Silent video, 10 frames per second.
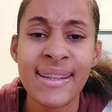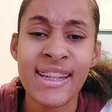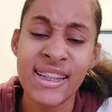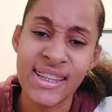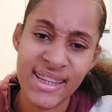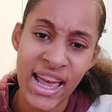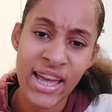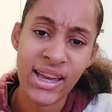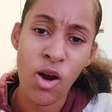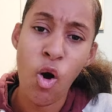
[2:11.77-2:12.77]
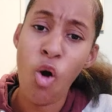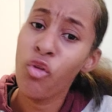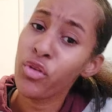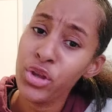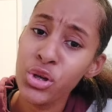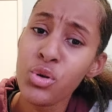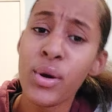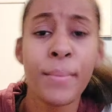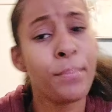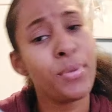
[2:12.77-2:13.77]
just take over
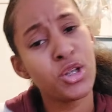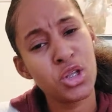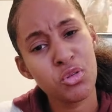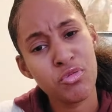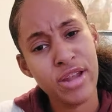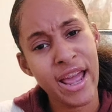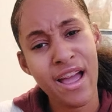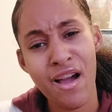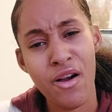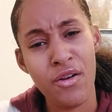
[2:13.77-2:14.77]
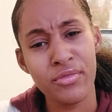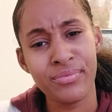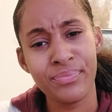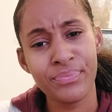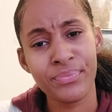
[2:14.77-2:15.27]
you and put you down,